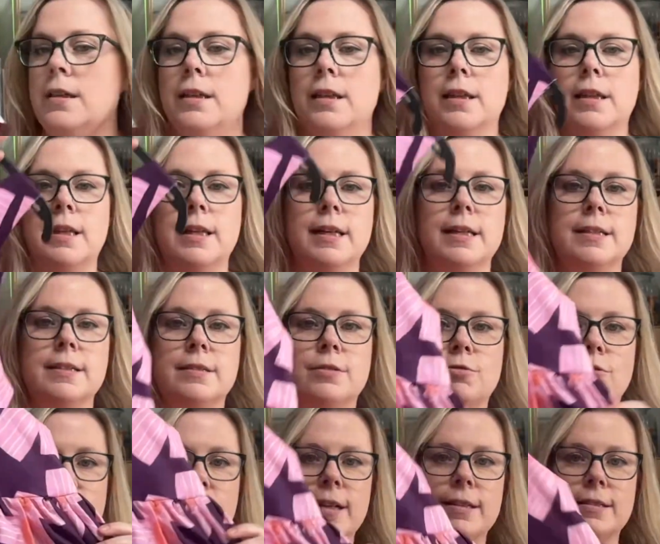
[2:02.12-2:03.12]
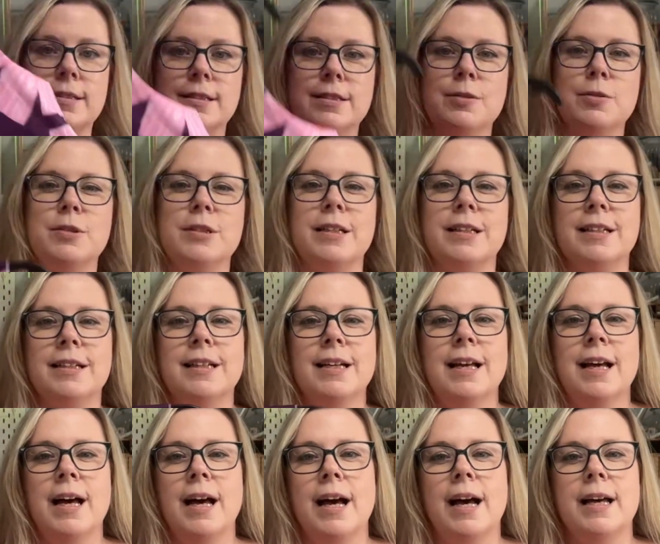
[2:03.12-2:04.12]
this dress. This was in
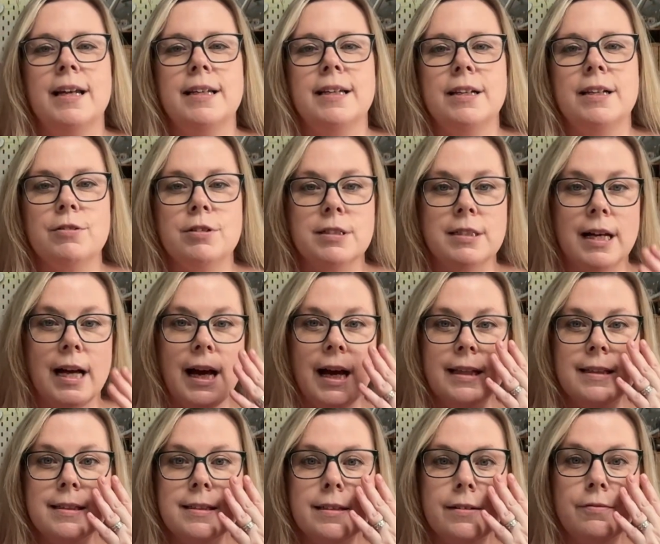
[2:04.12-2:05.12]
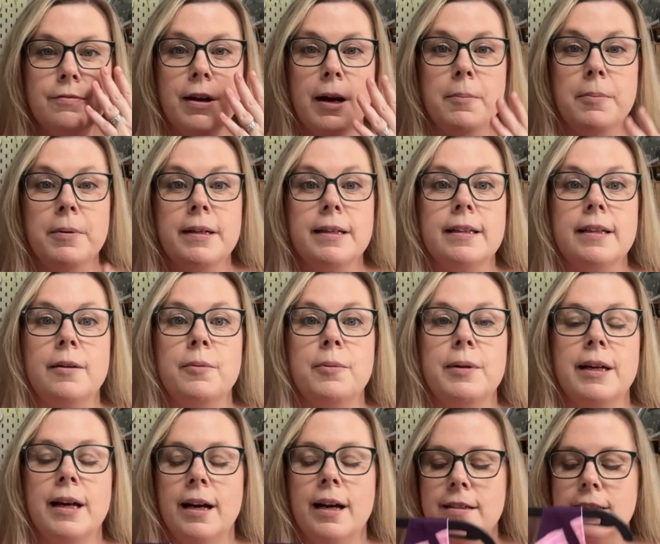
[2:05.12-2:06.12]
a Nerida Hansen fabric that
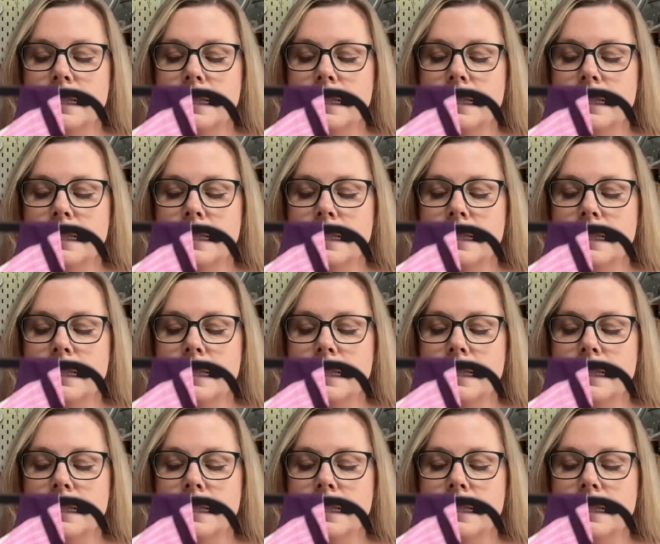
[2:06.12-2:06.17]
we had